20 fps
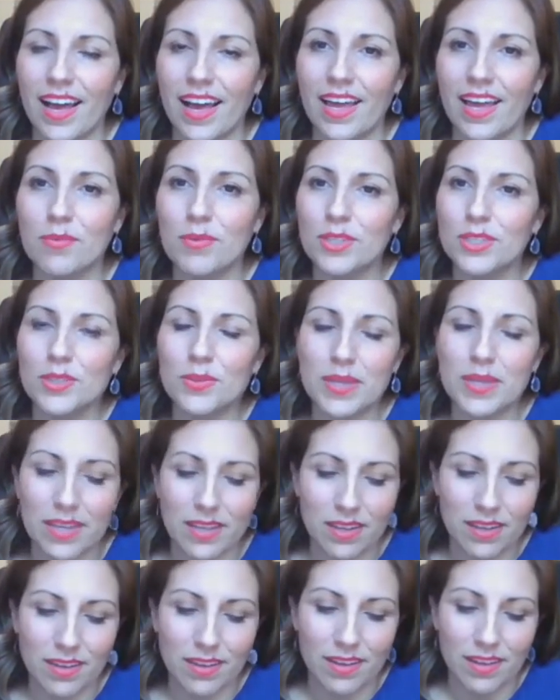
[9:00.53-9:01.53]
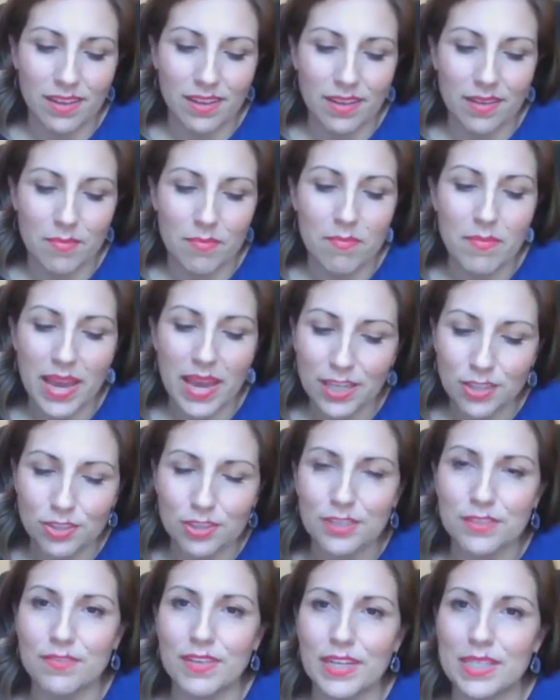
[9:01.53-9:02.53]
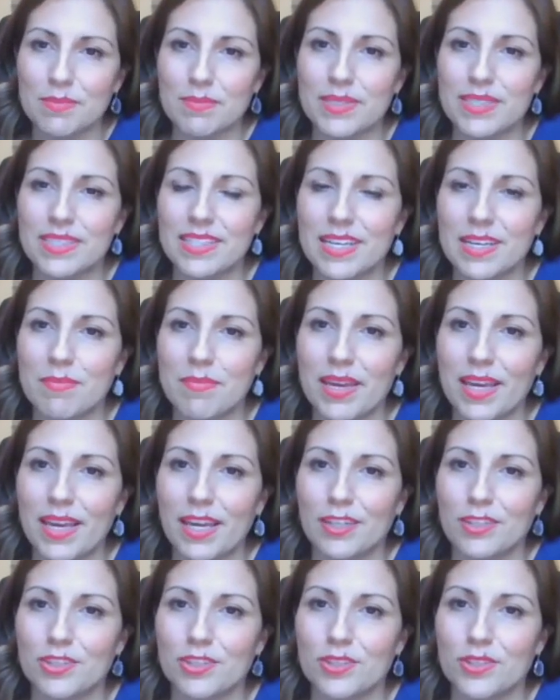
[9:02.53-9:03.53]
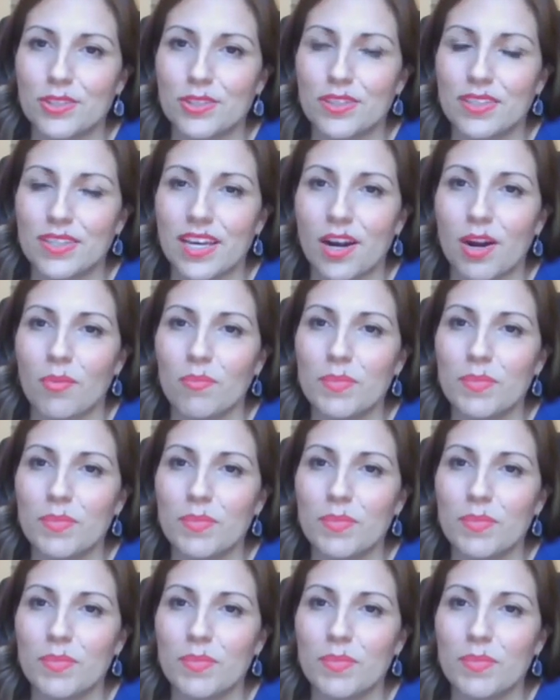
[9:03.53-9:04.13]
And we're doing major investments in making sure that our